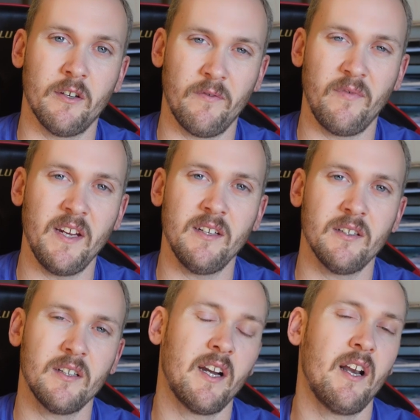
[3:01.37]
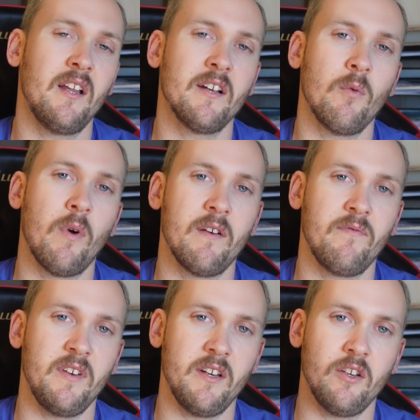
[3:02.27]
their feet, kind of like wet
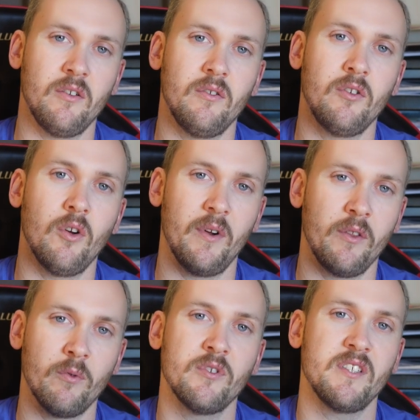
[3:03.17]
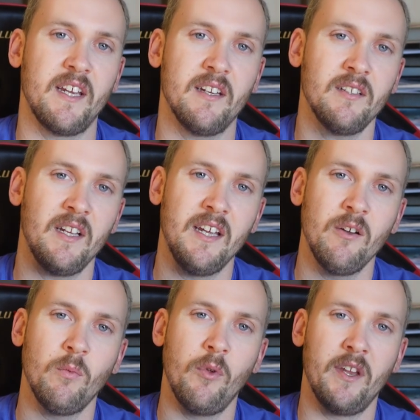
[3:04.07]
feet going through sand,
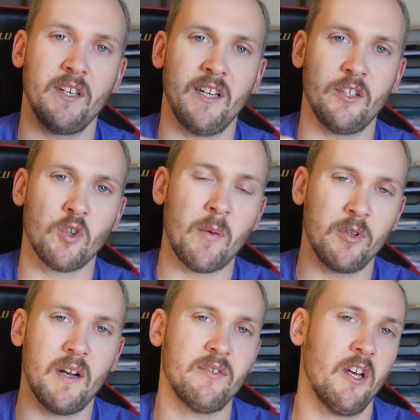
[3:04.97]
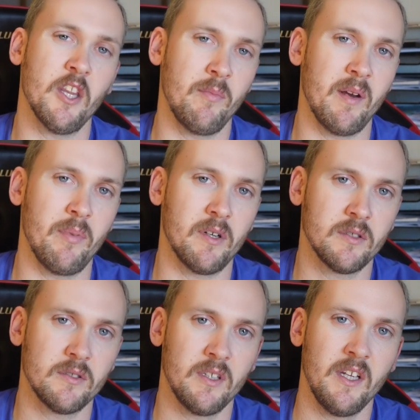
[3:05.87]
will then get dropped off to other bed
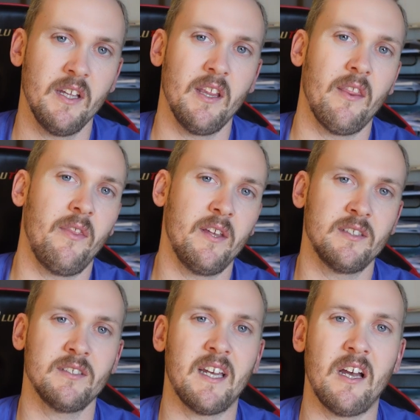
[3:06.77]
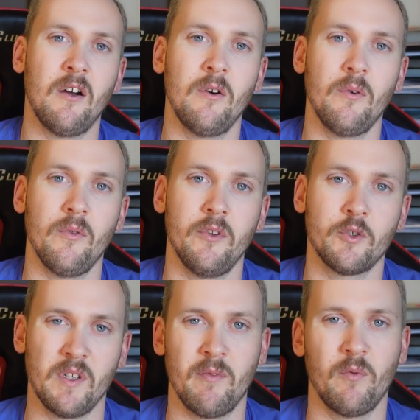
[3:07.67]
bugs. This is how the
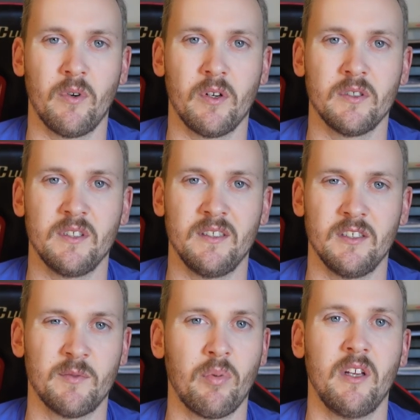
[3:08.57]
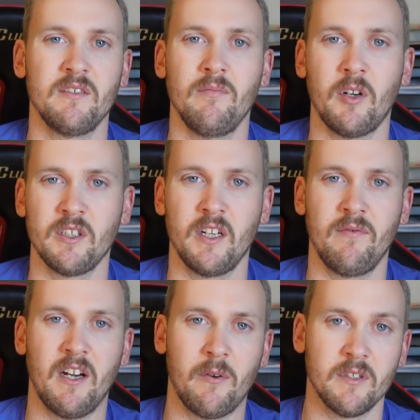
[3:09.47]
treatment works, is it spreads much like
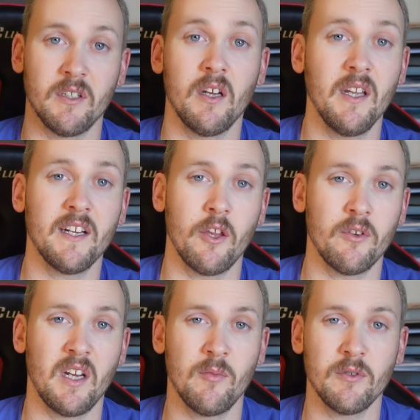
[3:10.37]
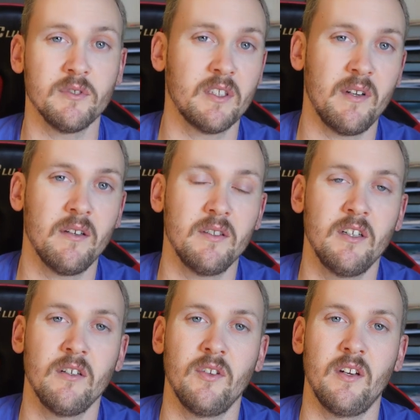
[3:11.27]
a virus. Unlike other chemicals that are out
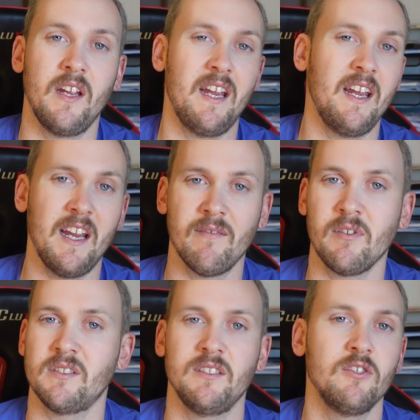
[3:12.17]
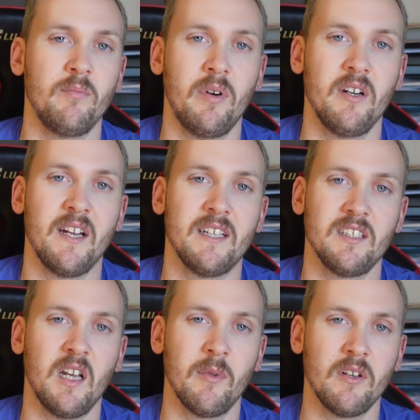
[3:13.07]
there that every single bug has
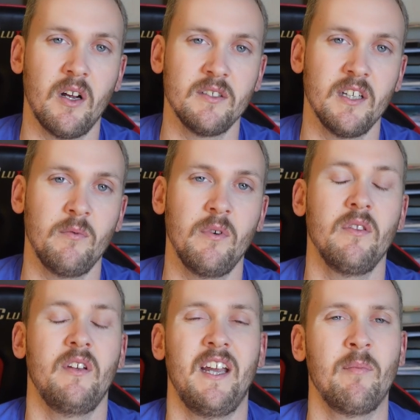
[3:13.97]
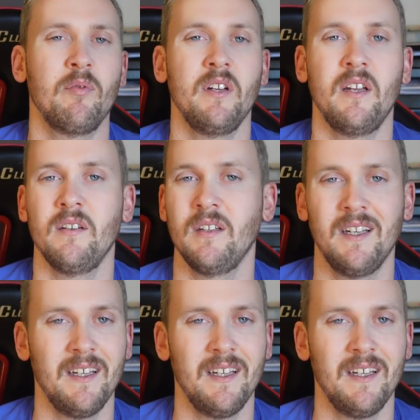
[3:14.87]
to come in contact with, Aprehend